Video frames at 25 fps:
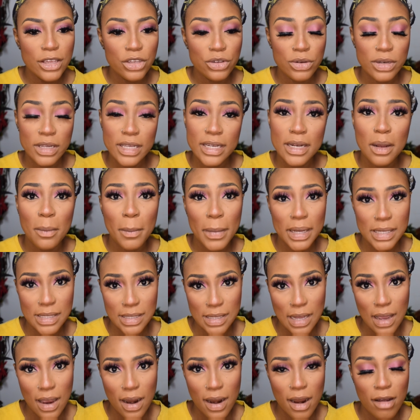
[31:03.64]
You need a
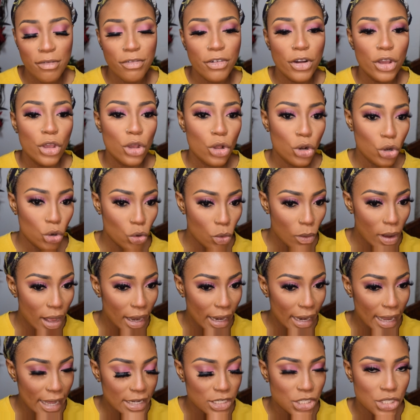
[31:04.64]
mascara for your lower
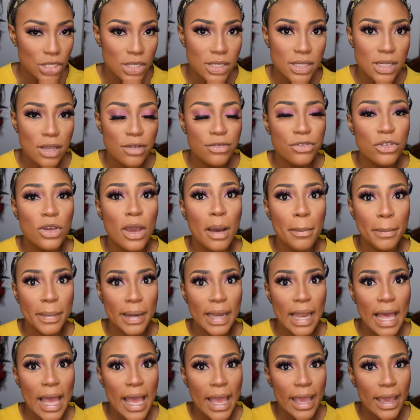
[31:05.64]
lashes if you
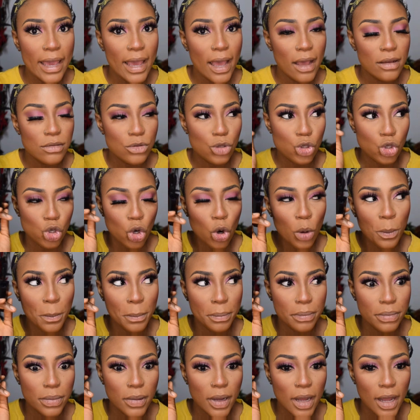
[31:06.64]
apply
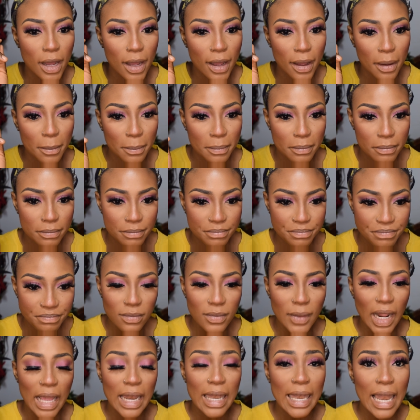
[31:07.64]
top
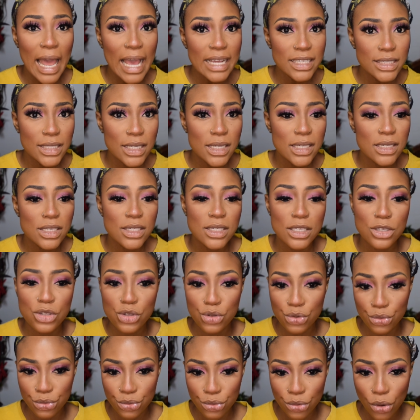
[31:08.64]
lashes, just
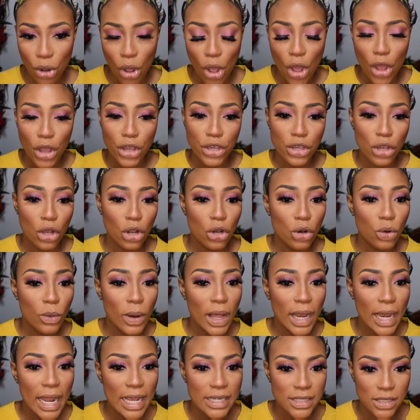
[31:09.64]
so your
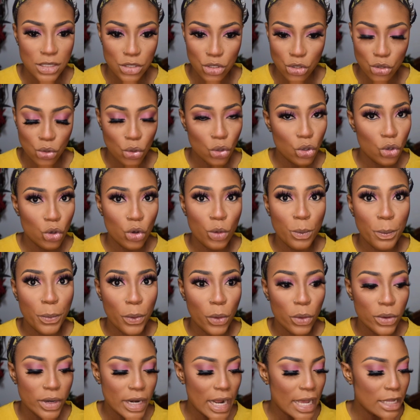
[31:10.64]
lower lashes don't look
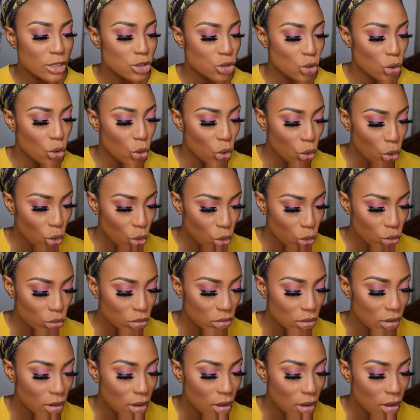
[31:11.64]
bored at all.